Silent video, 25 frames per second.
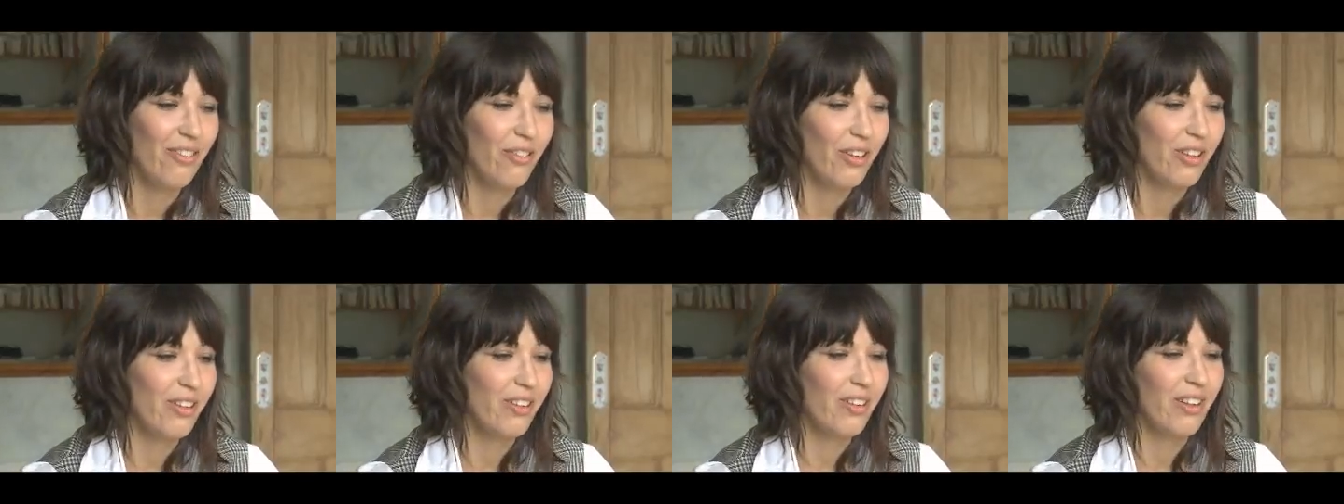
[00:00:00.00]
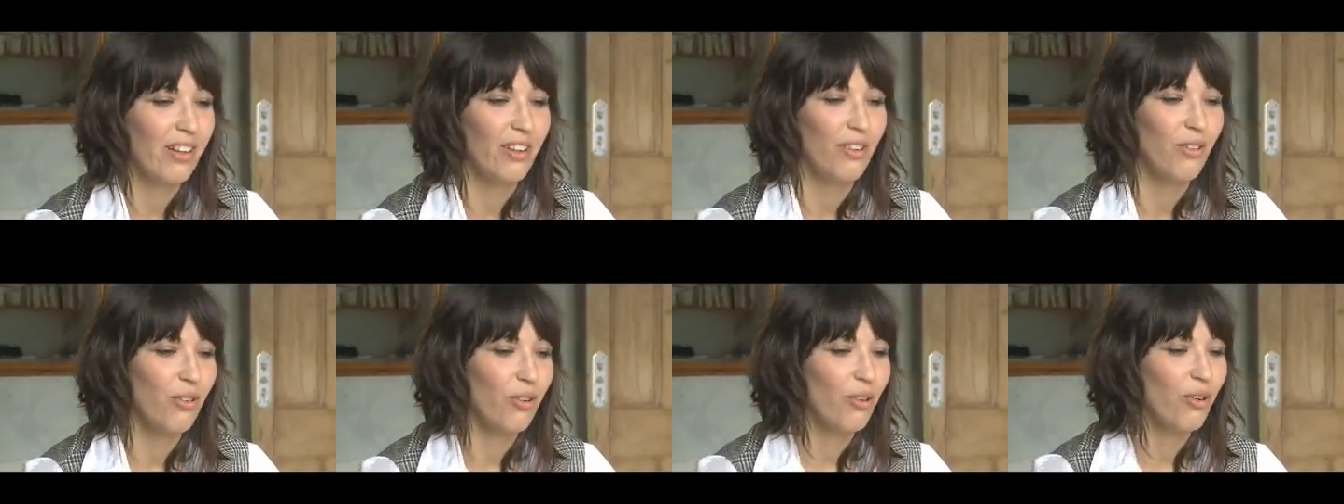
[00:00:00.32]
rather
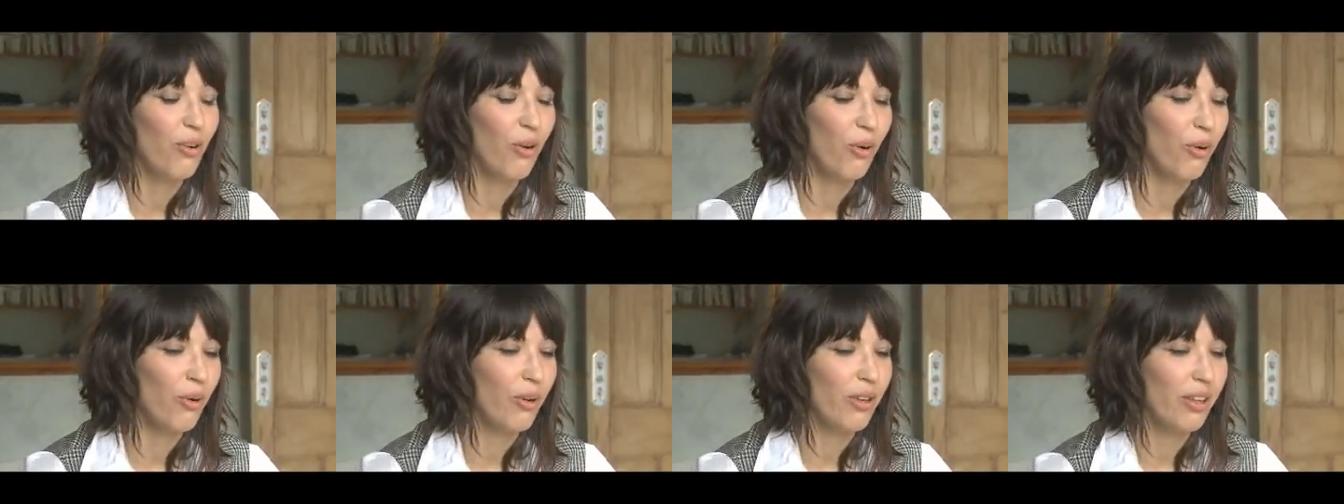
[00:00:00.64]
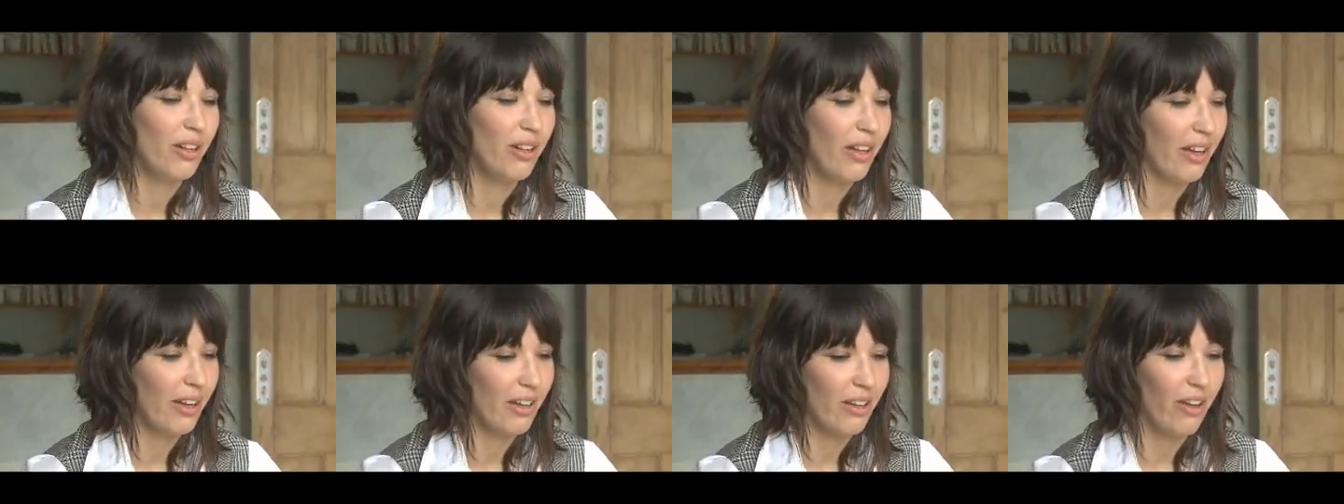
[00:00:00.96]
than you'll go
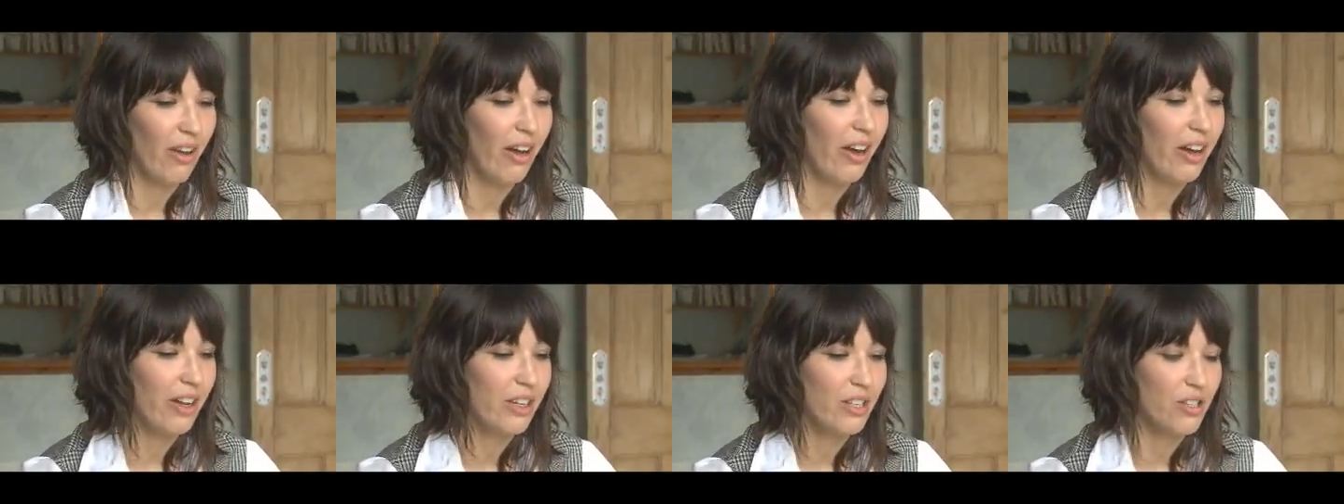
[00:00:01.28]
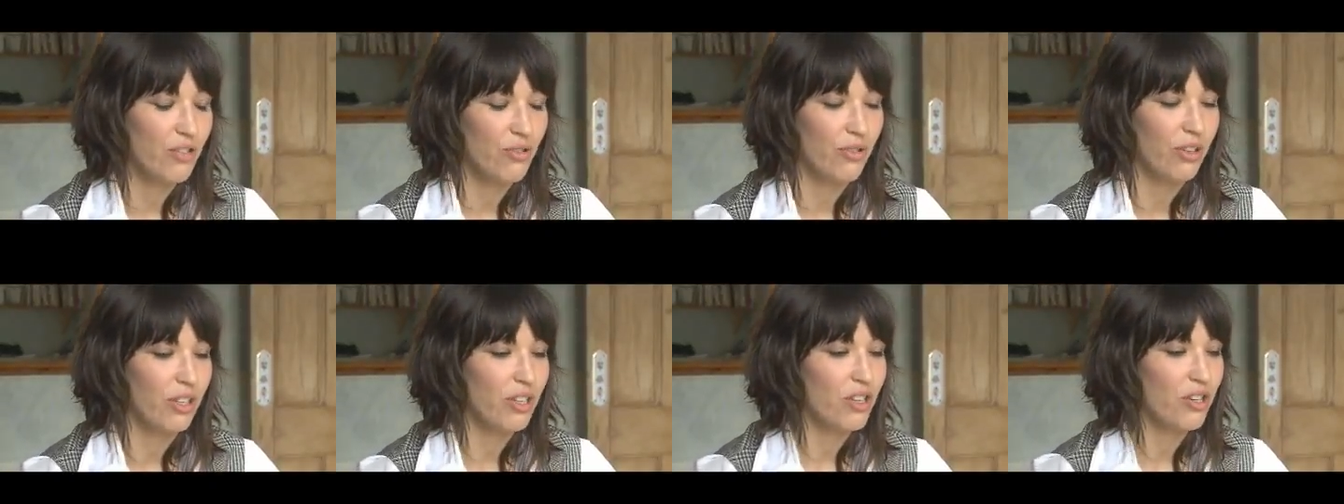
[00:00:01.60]
in like a high
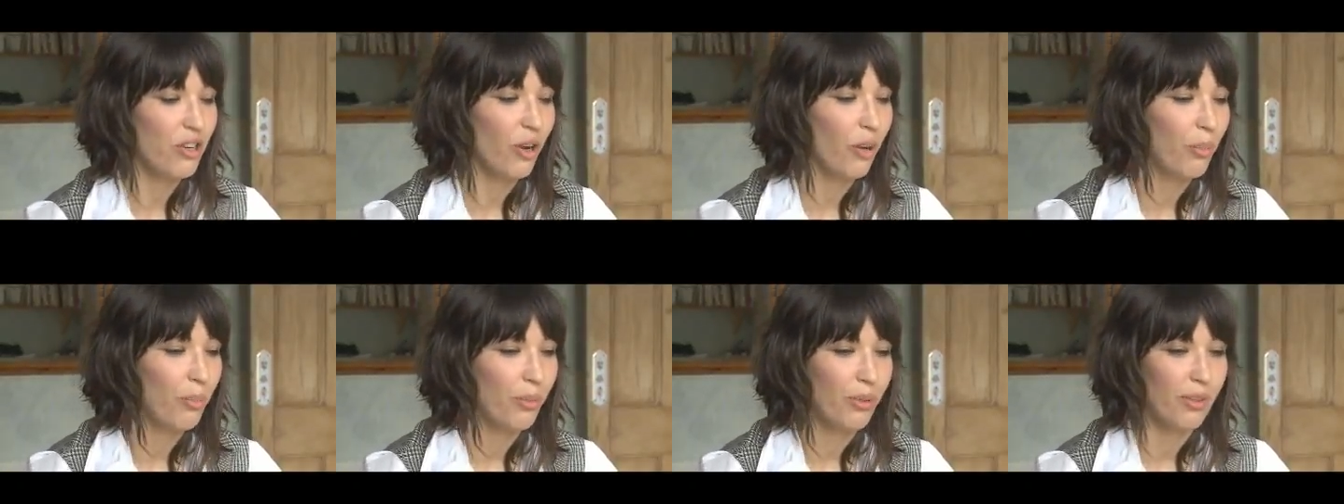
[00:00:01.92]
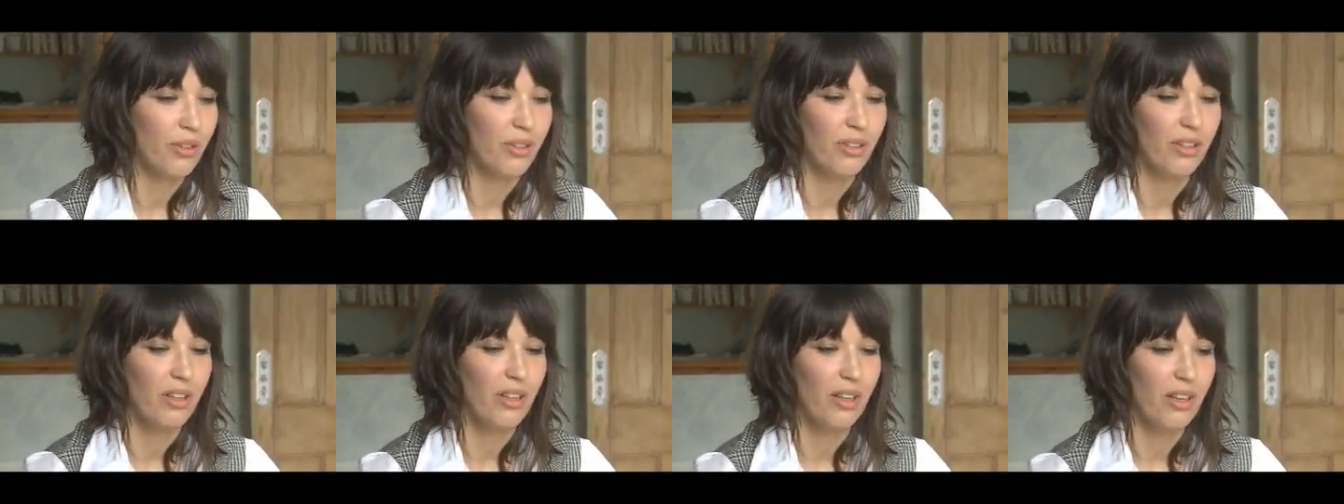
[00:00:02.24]
street shop
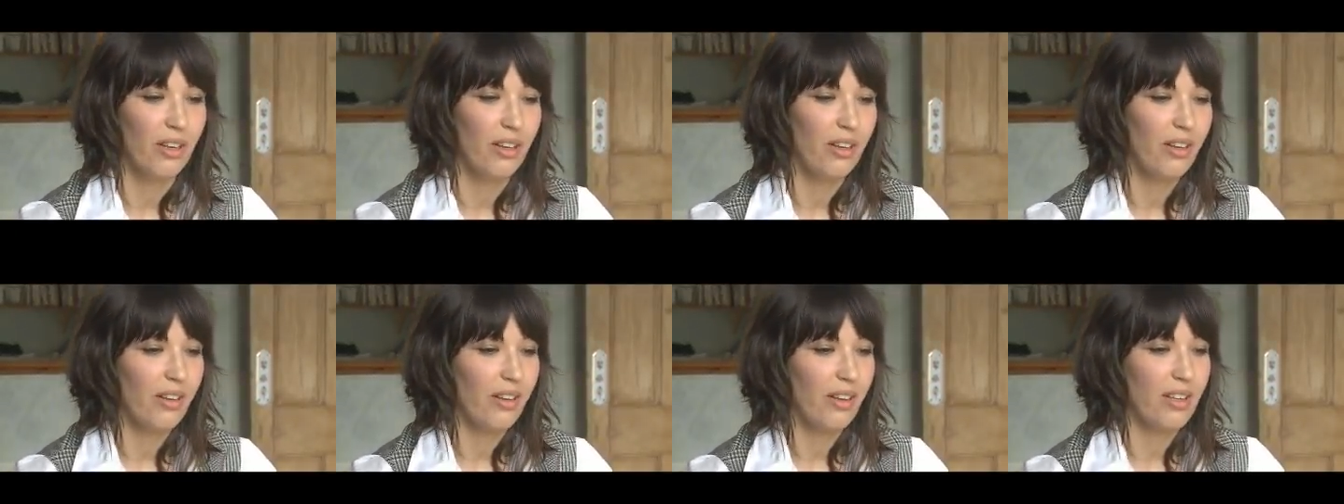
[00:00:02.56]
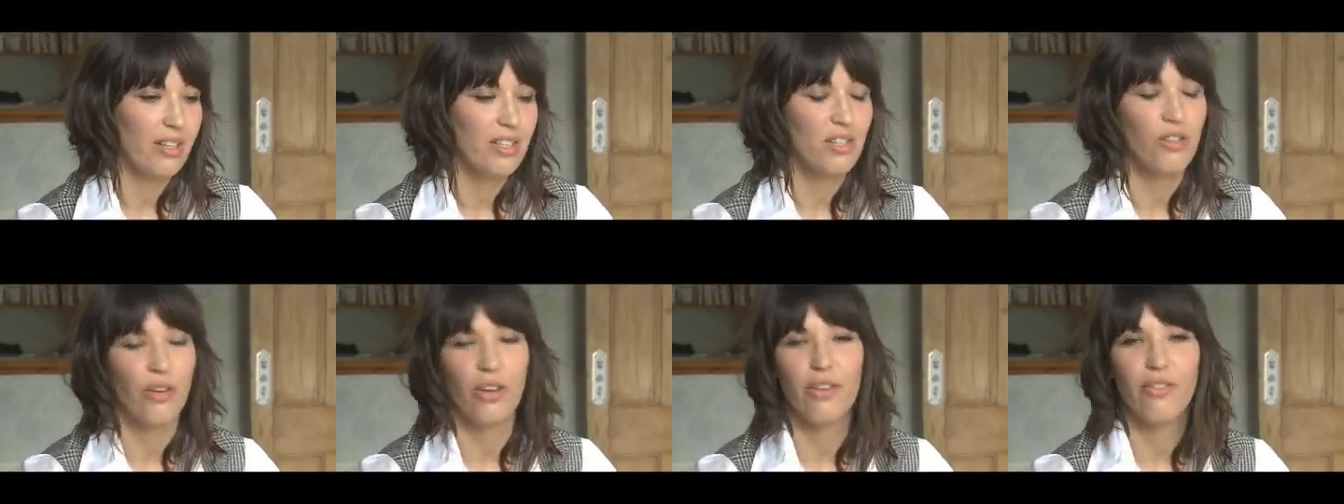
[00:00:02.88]
and
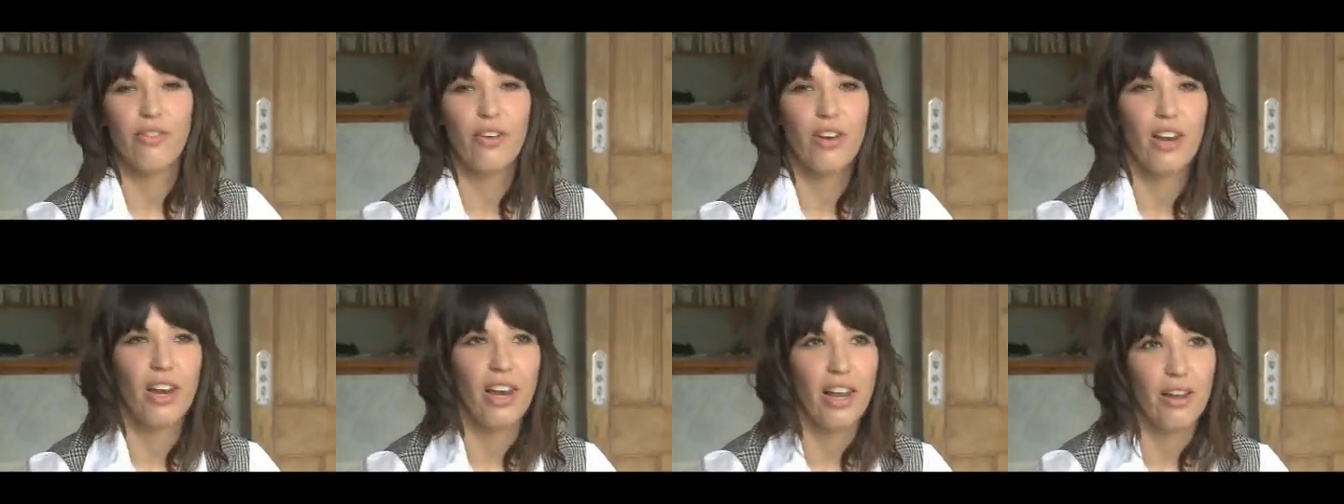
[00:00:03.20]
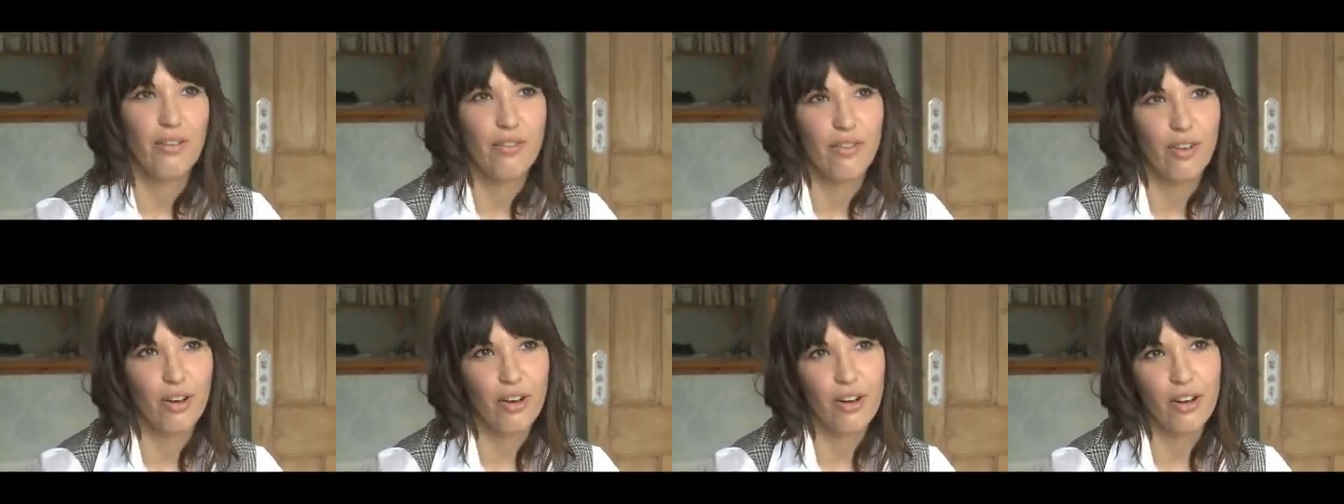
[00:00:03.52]
it's not even
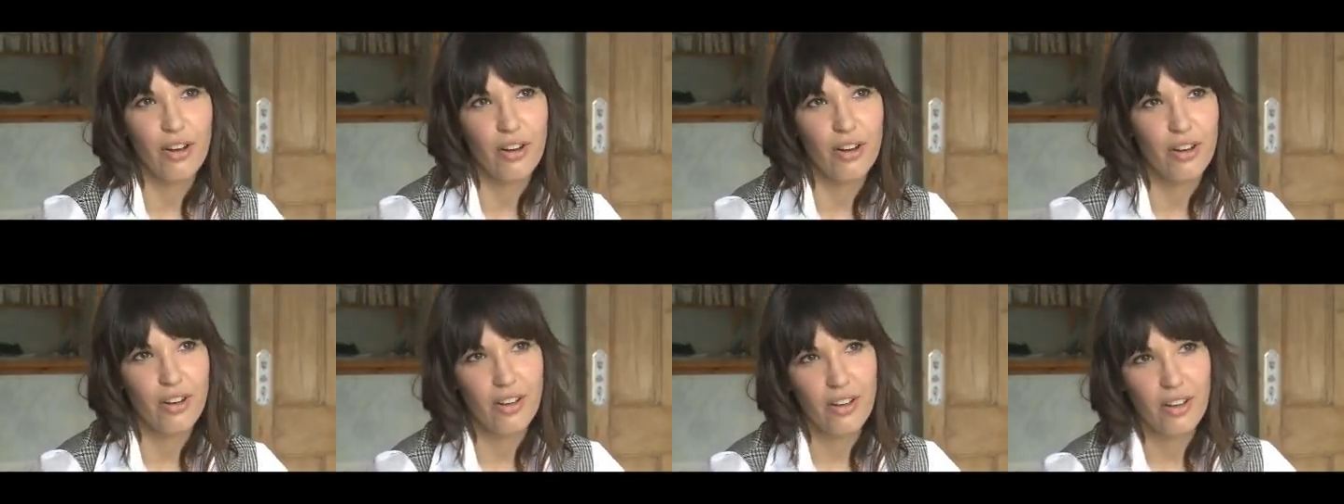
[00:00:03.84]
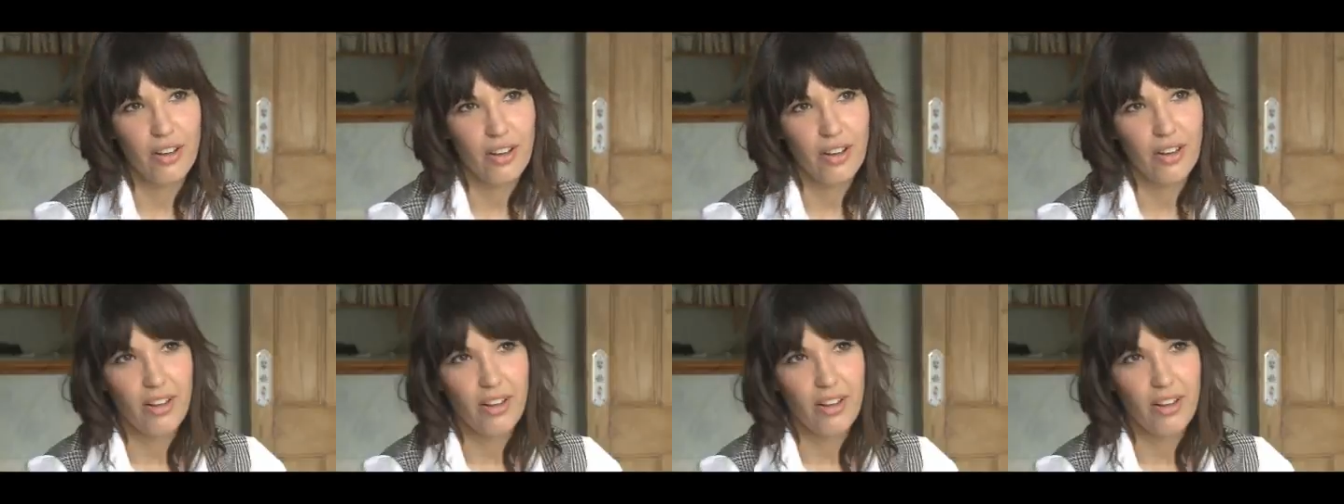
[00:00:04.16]
leather.